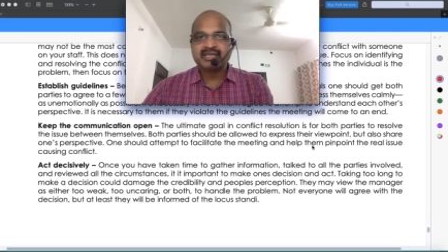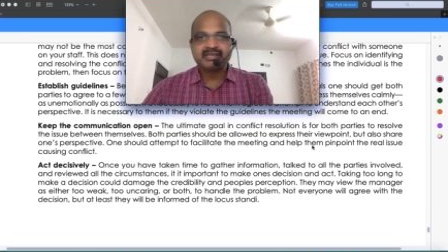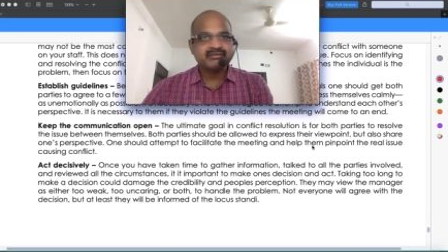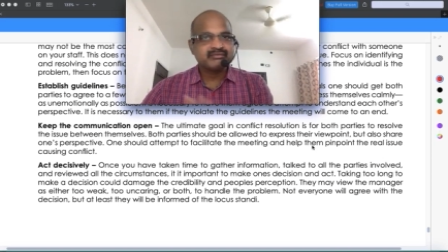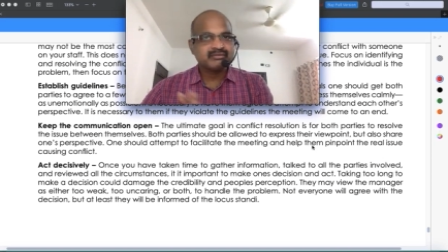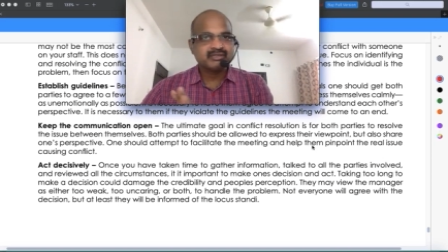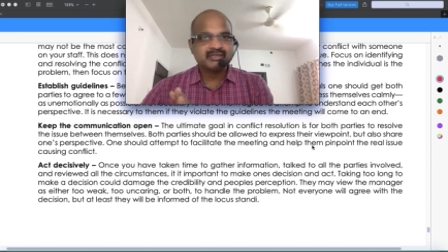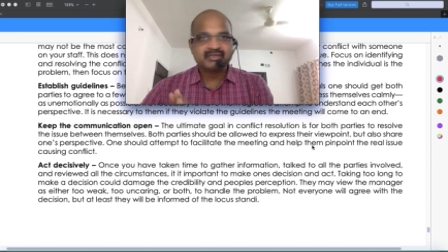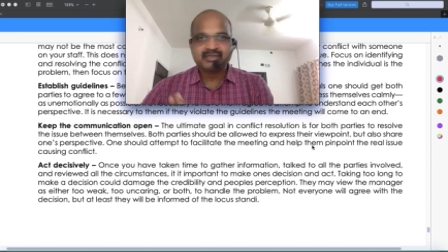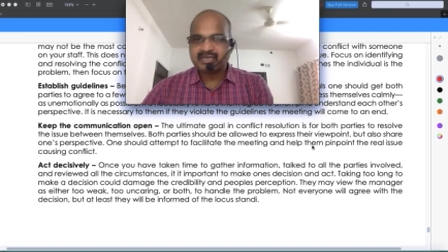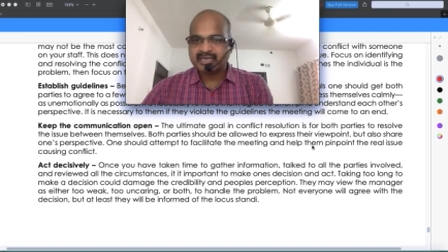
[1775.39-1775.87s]

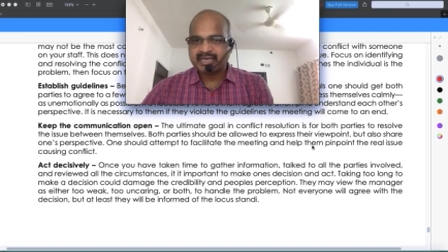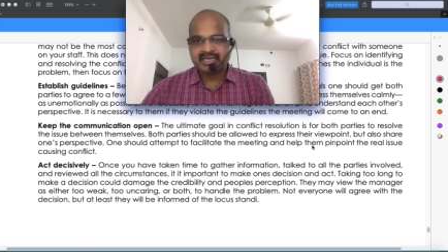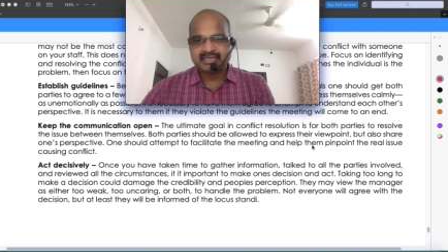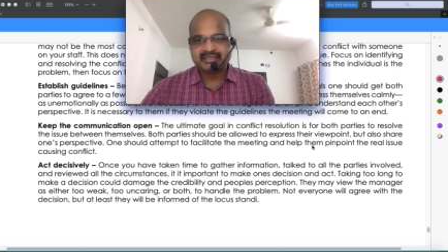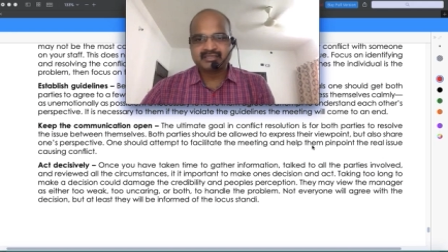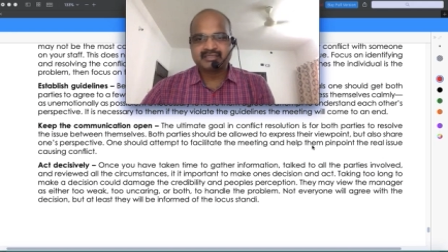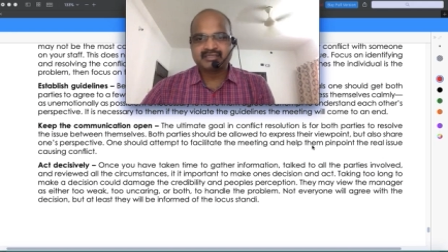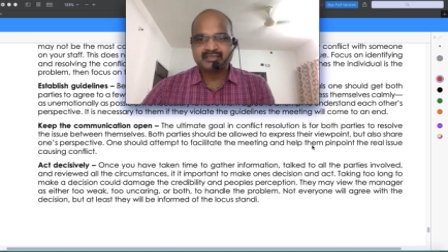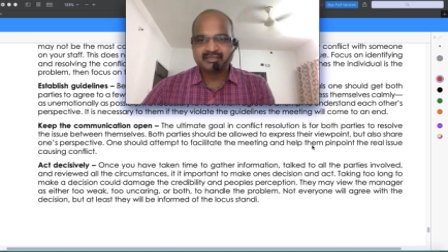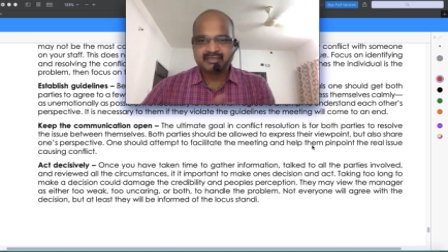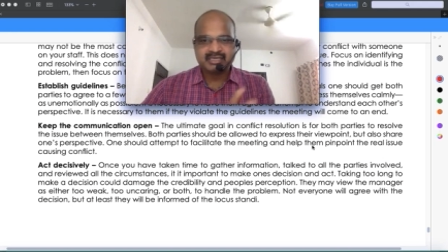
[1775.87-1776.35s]
ever
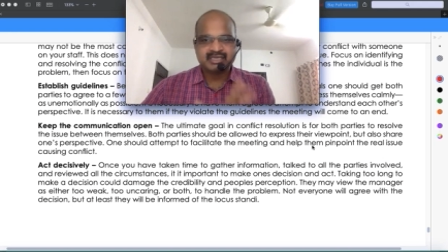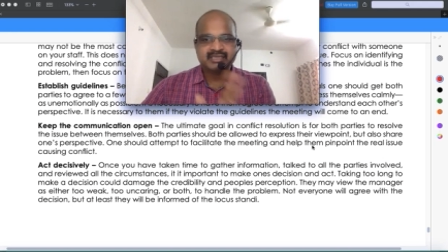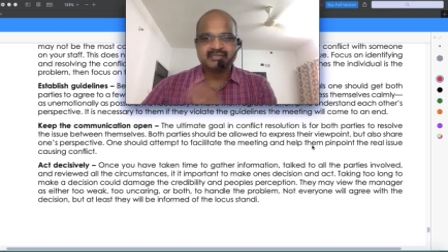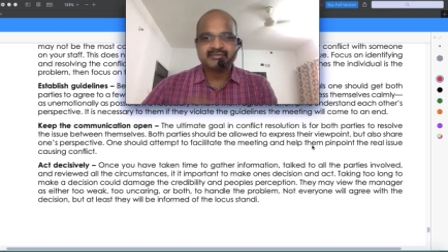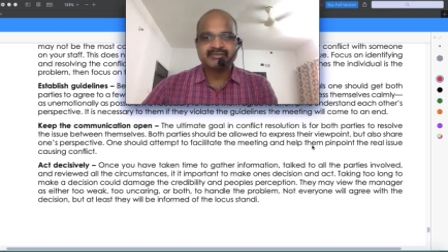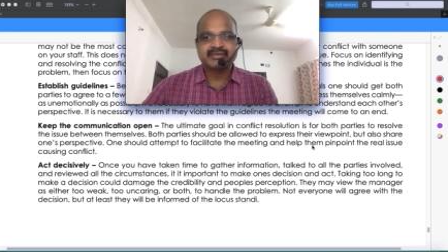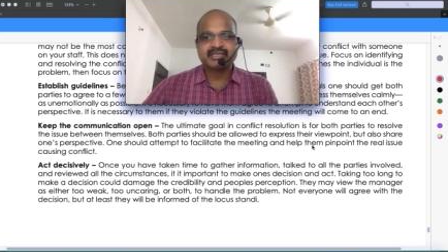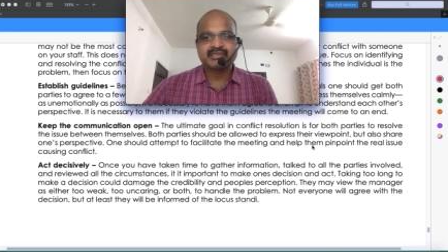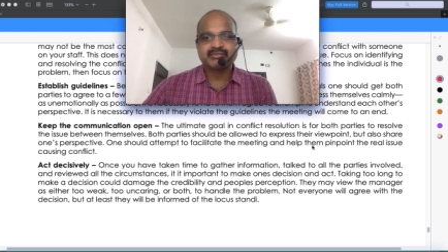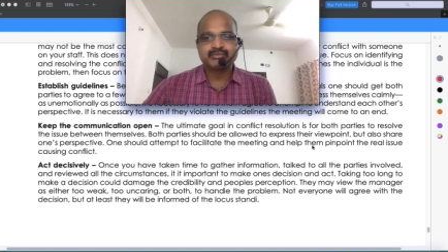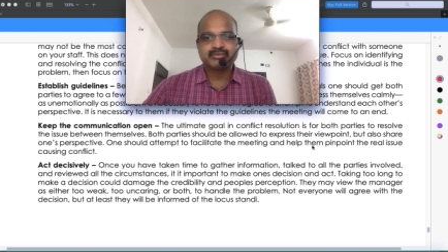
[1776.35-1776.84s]
act that is
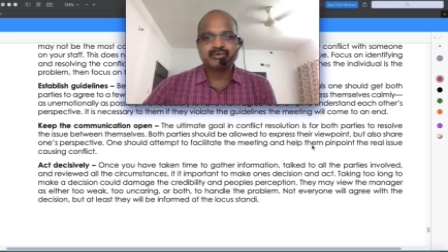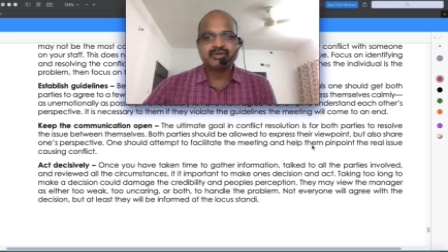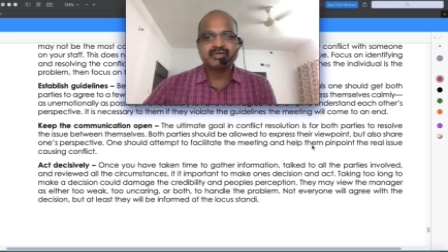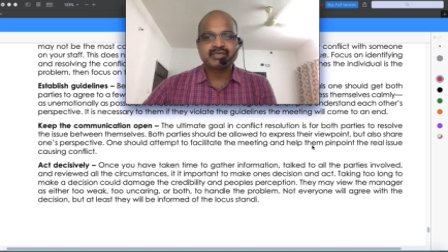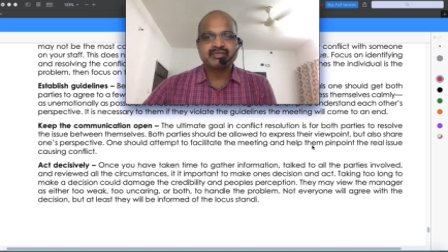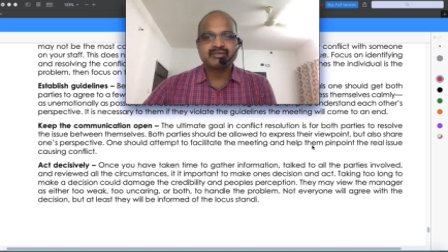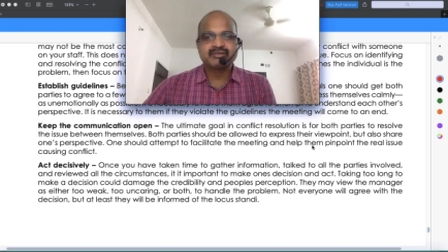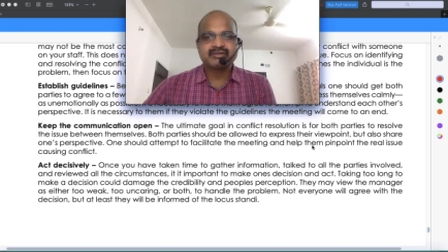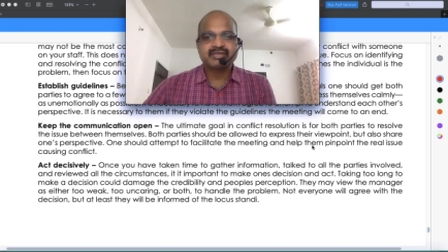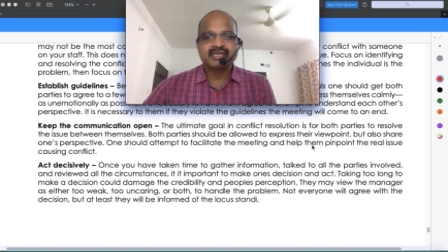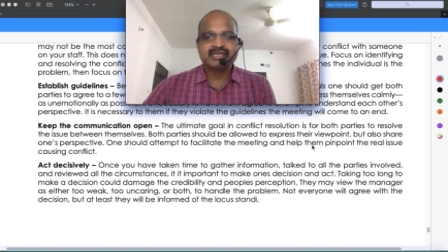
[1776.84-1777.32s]
very
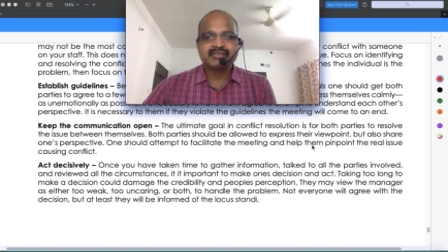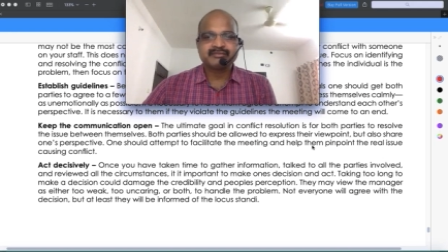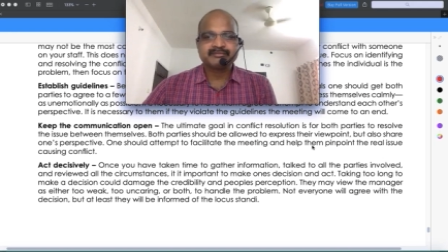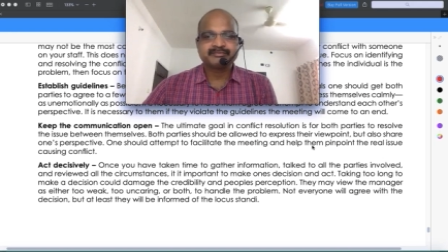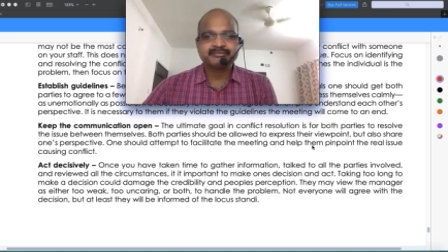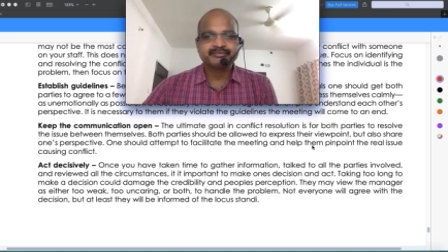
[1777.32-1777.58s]
important okay